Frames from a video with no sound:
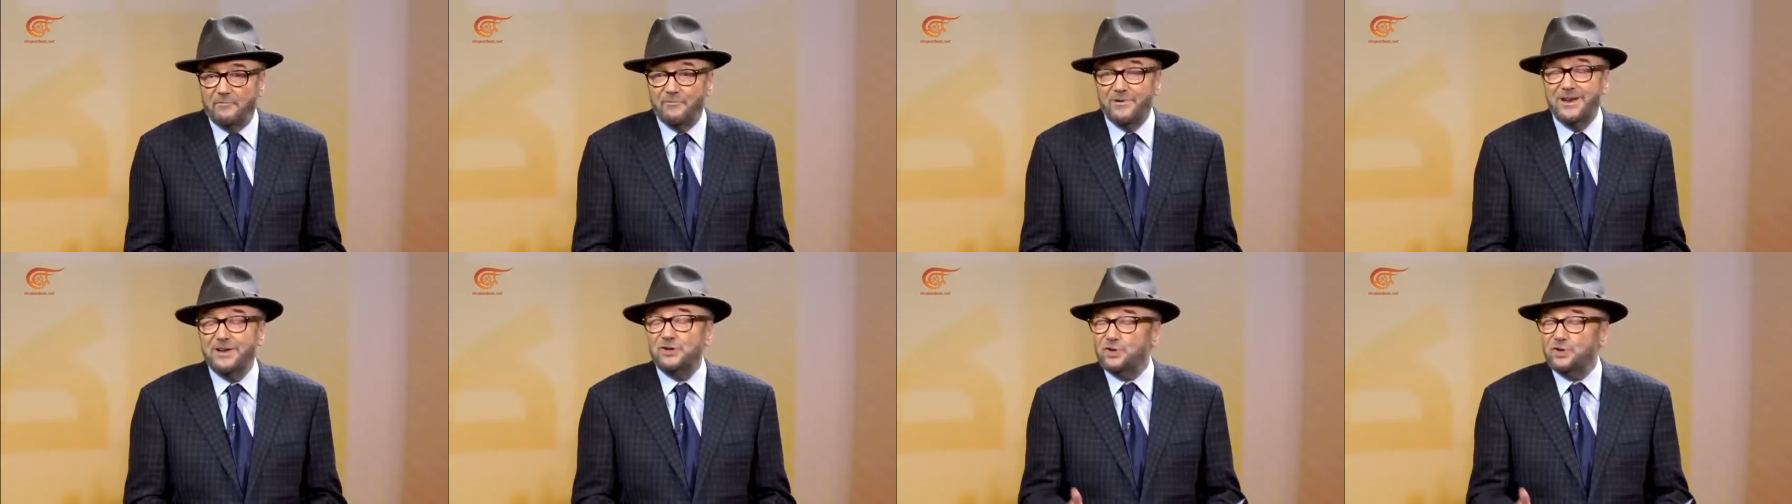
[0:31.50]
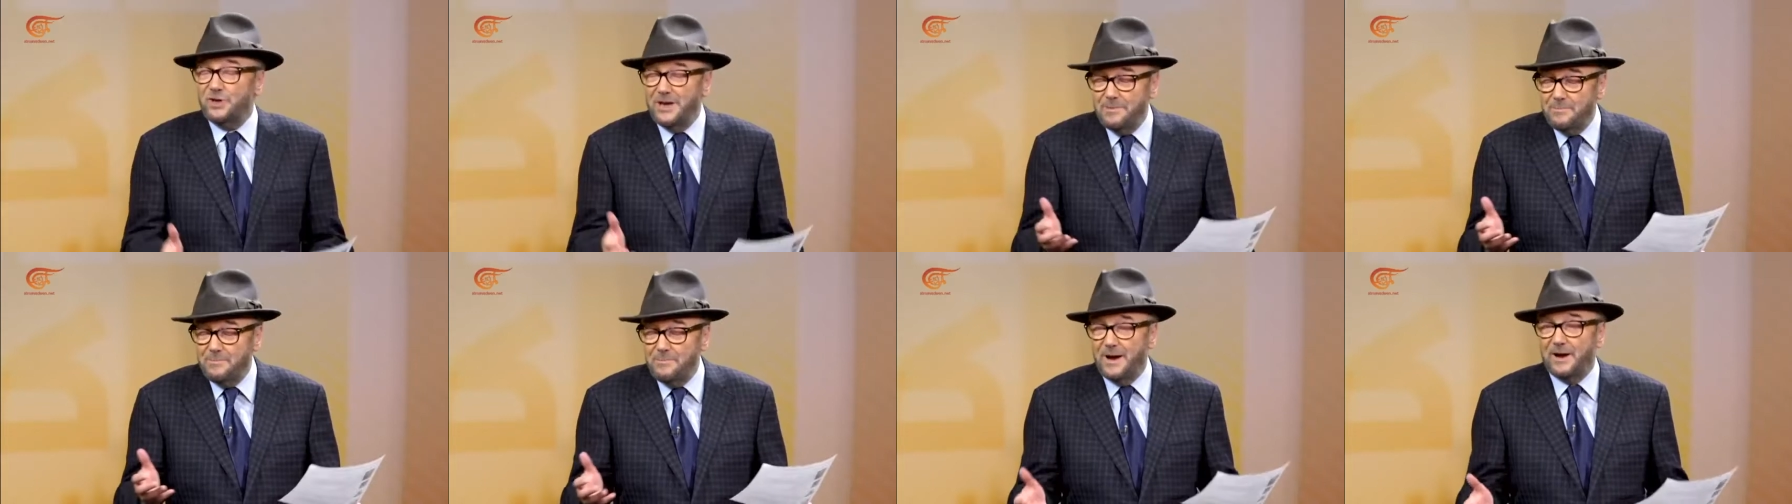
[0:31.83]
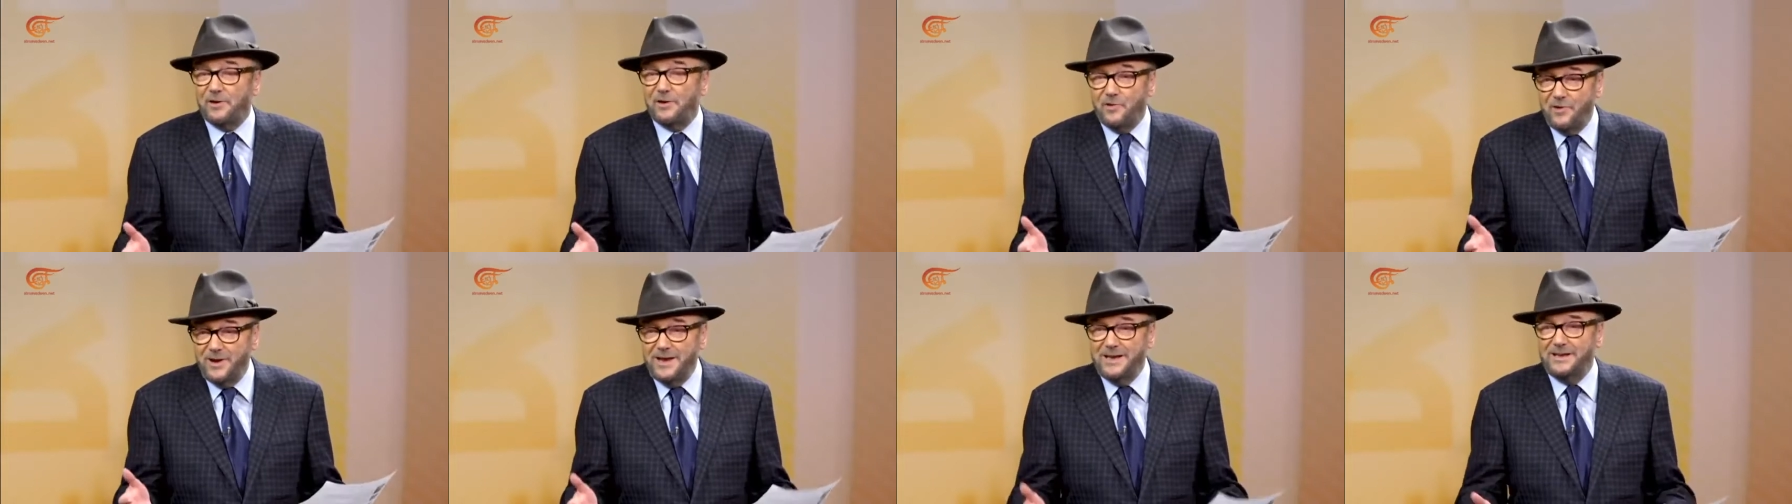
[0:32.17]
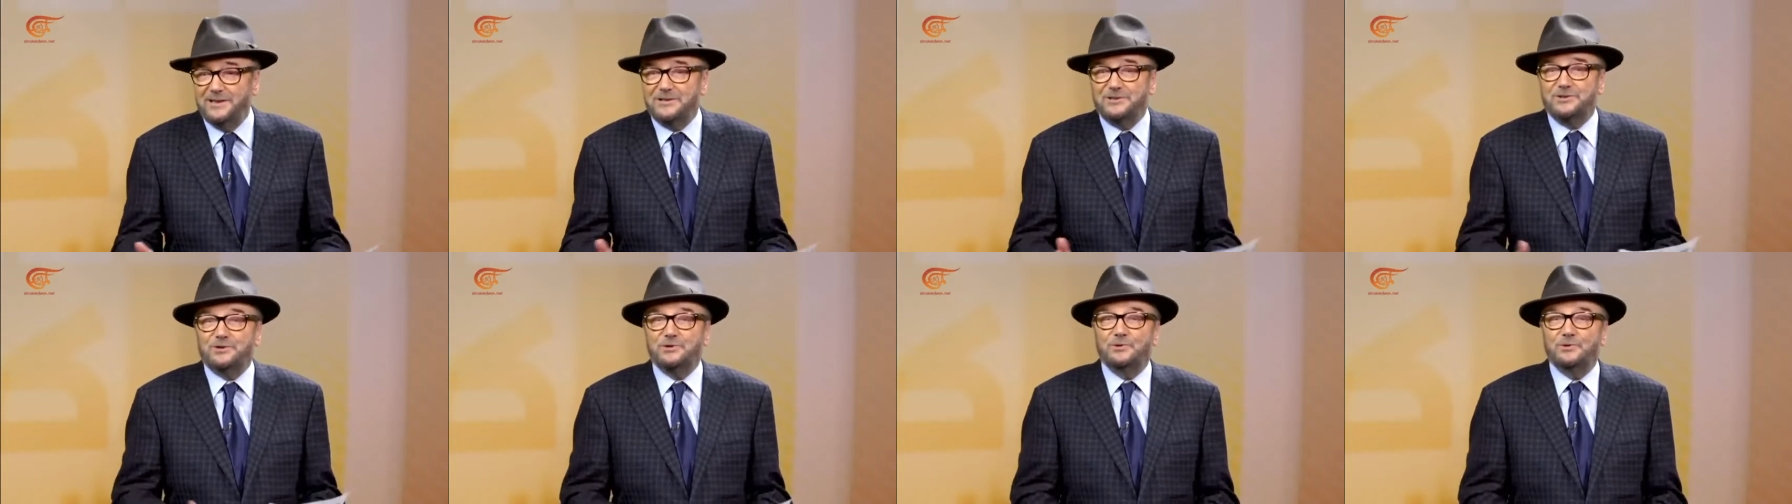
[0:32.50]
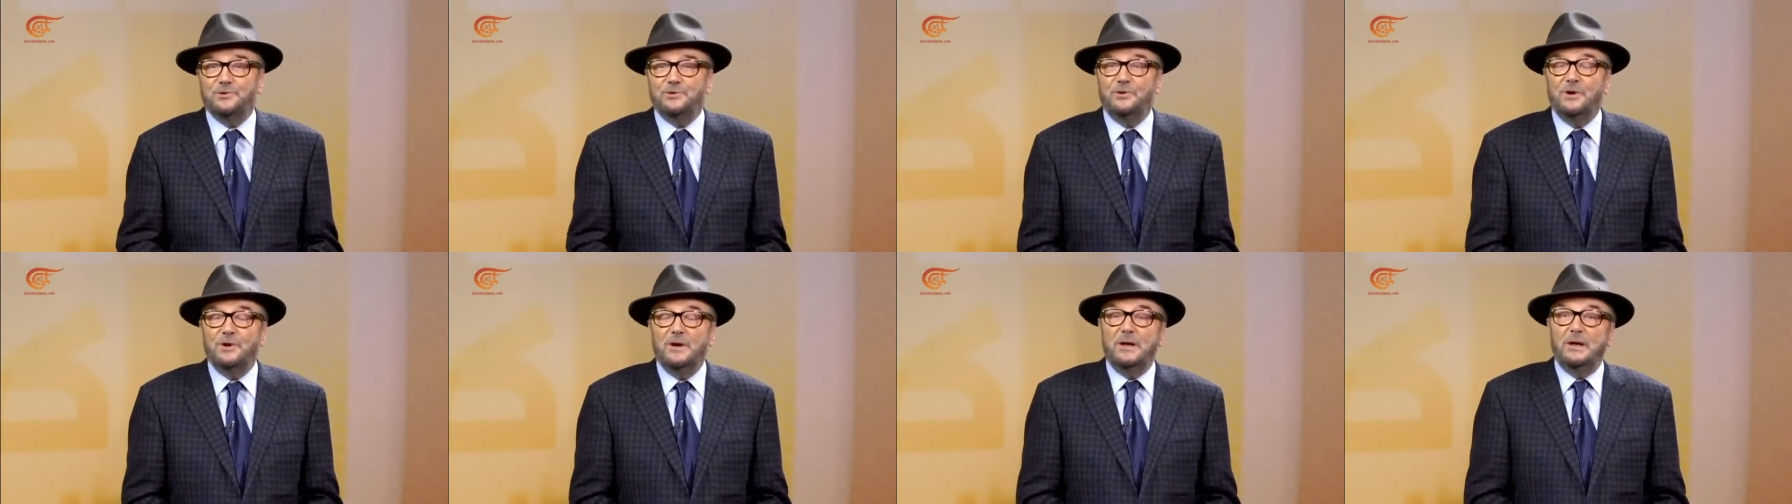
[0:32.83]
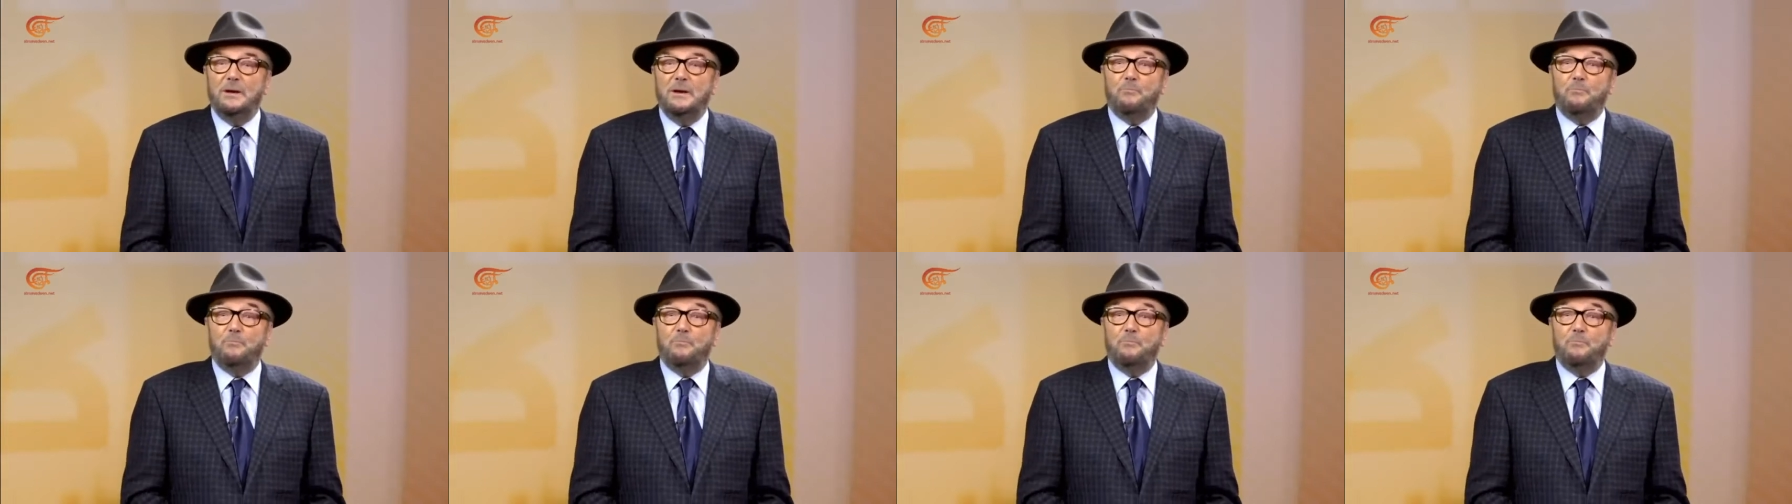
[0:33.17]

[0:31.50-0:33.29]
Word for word: regime agreed to